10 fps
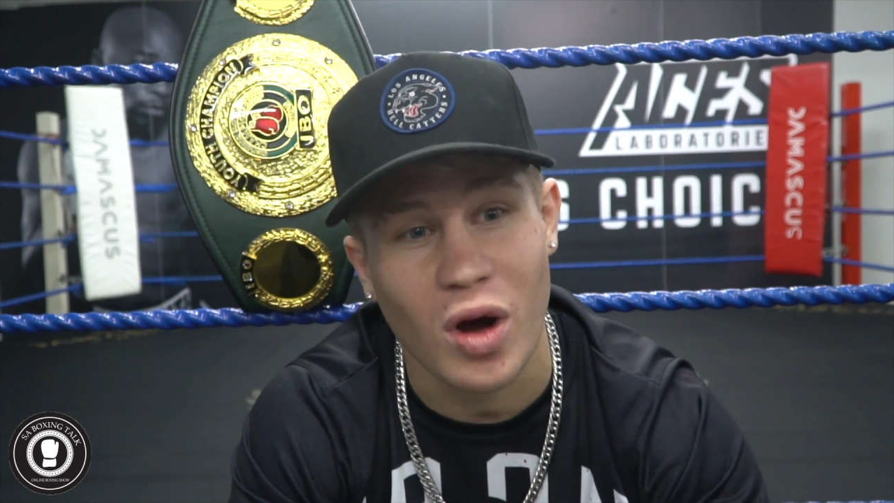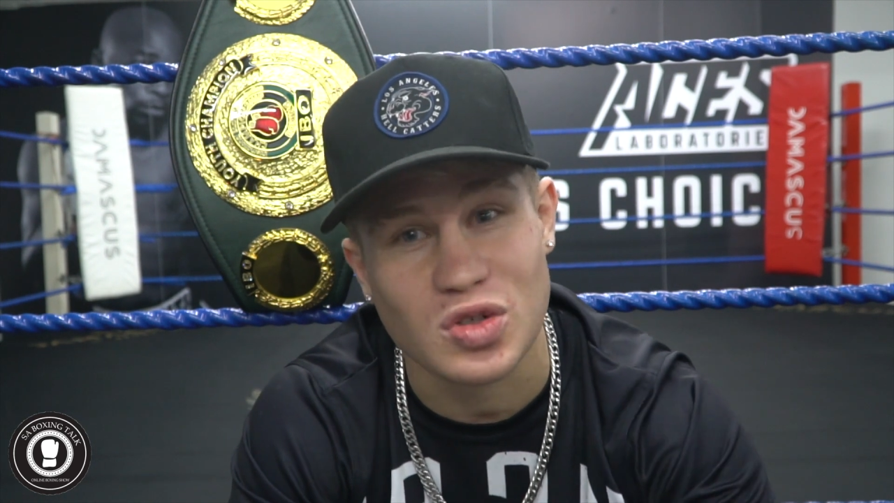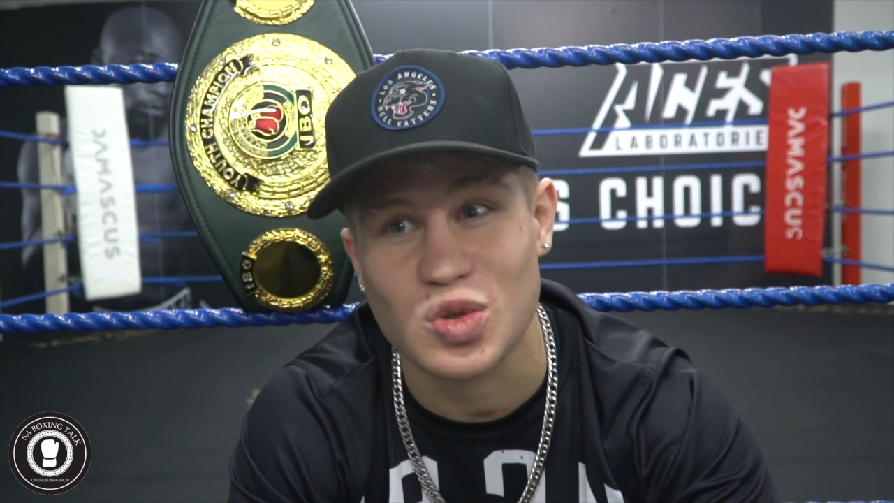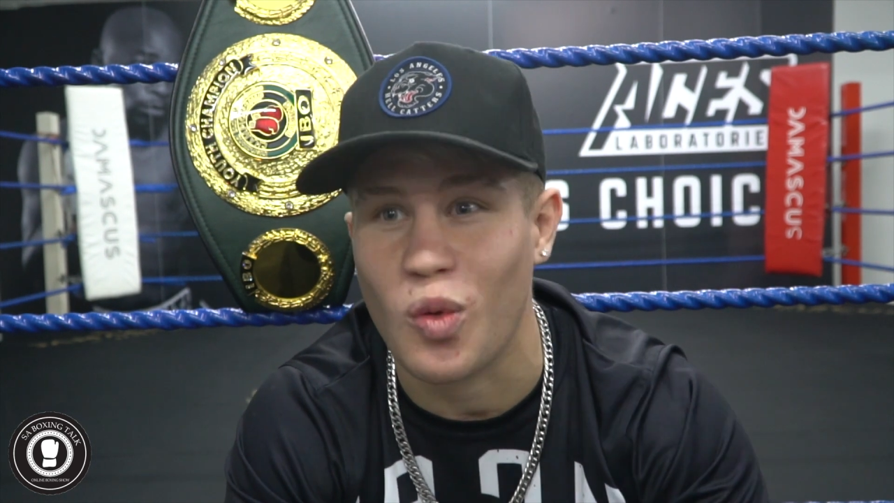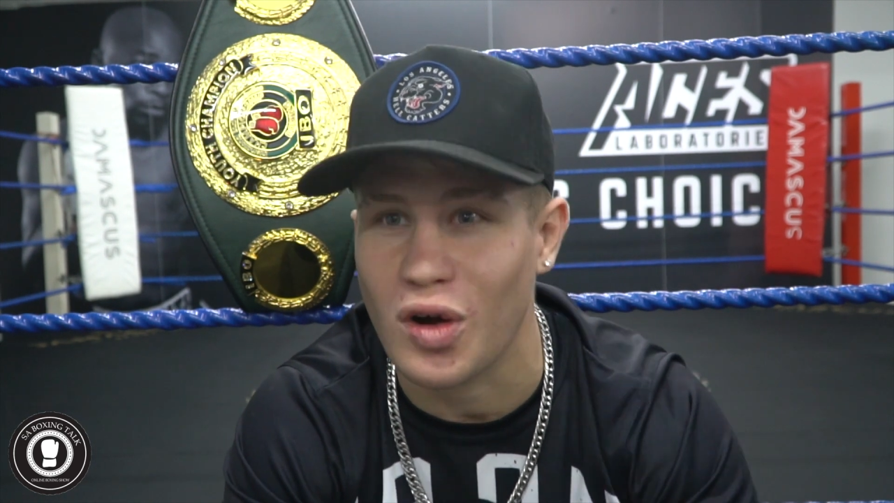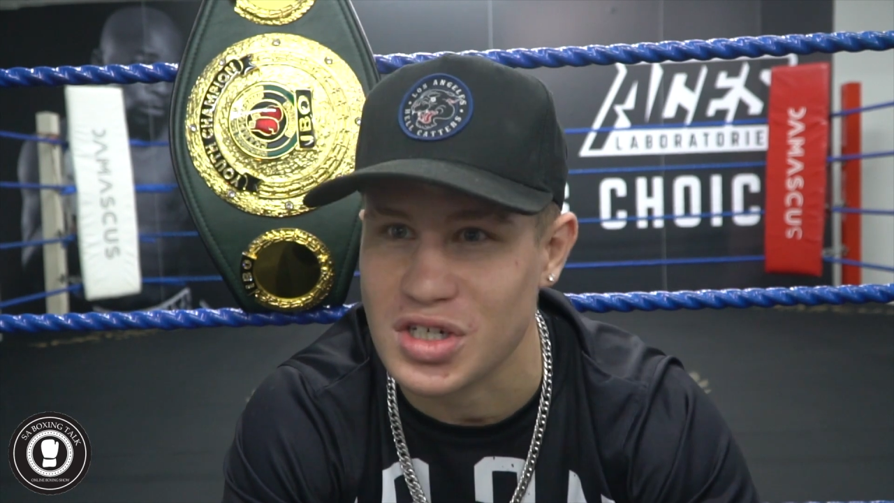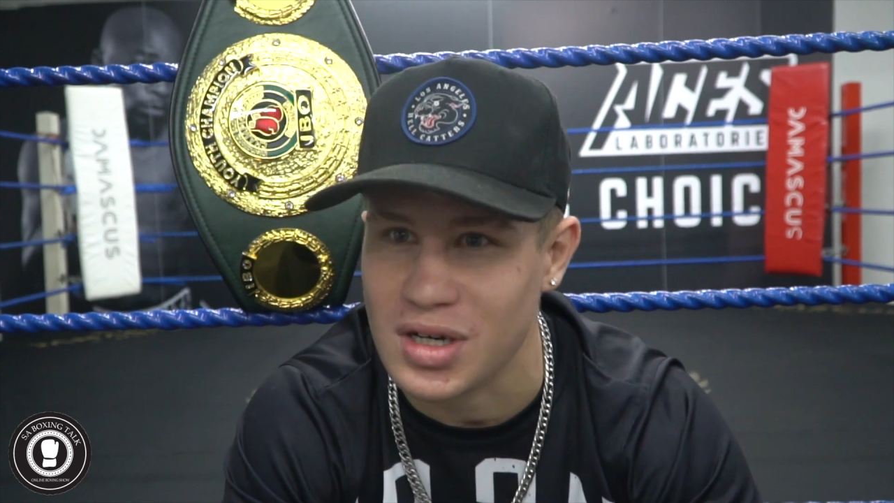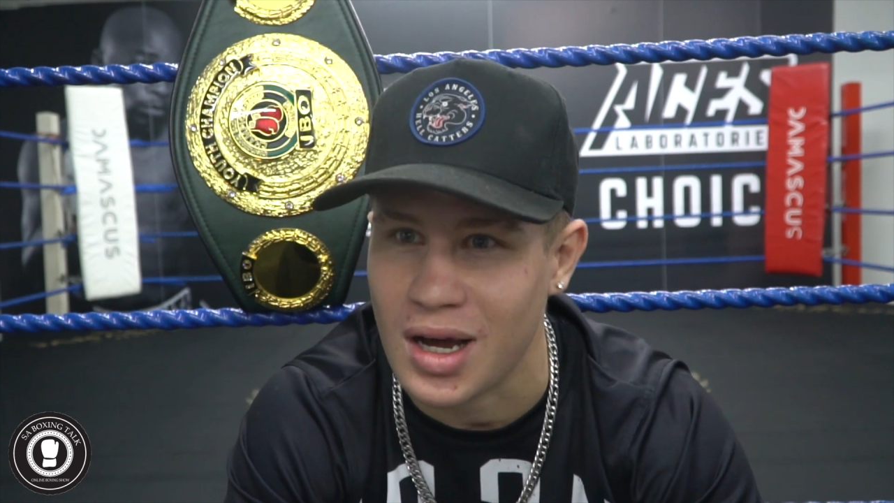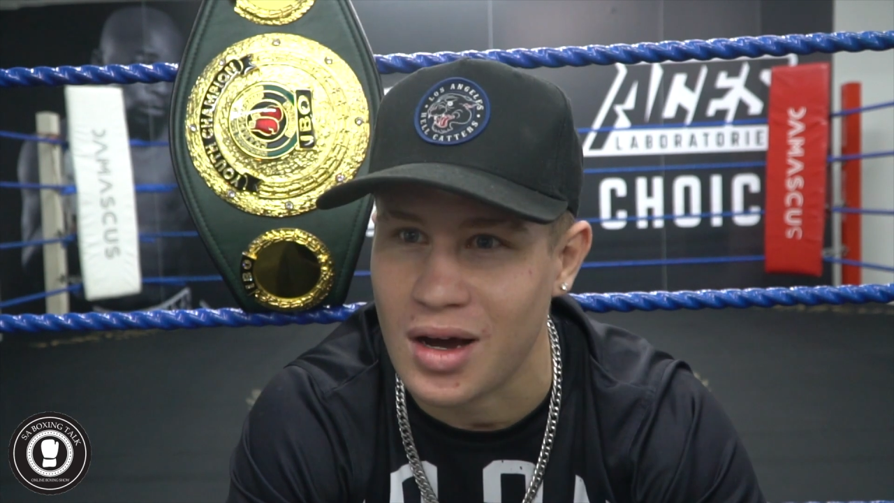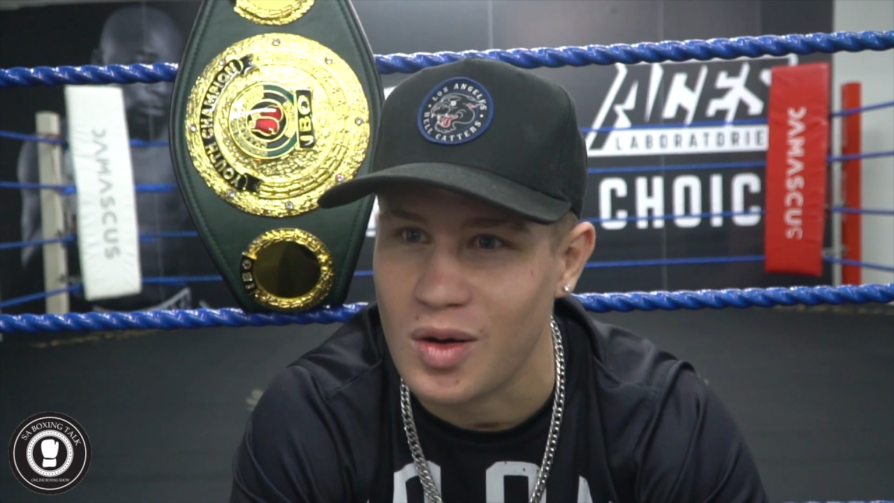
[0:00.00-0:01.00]
what to watch
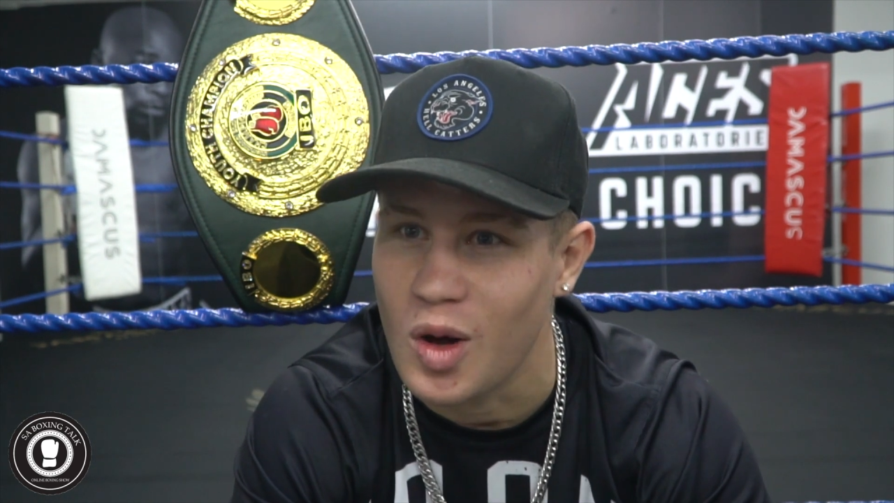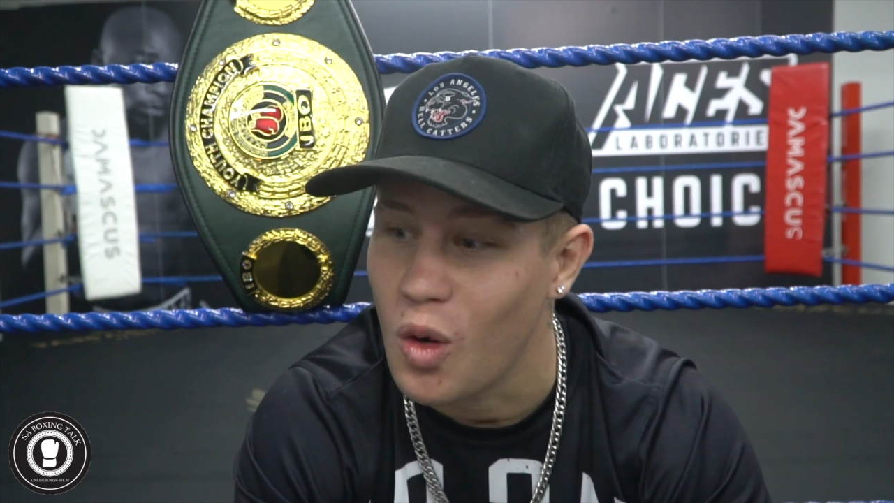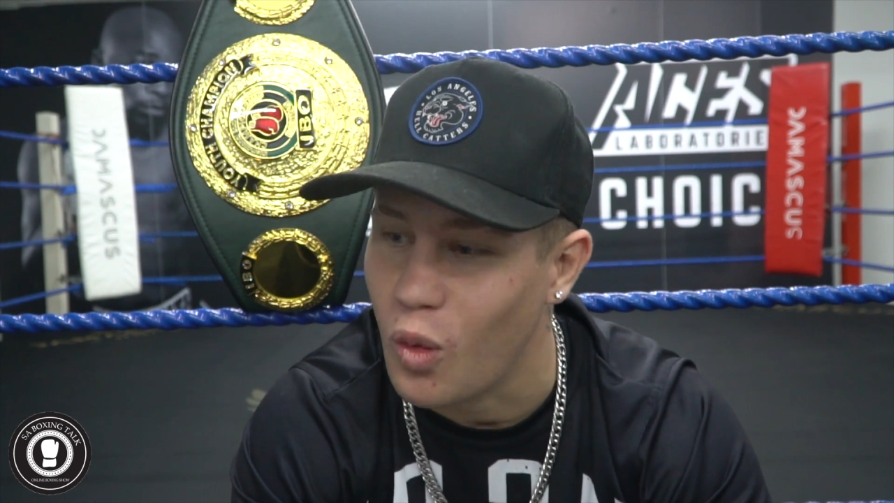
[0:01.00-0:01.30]
now,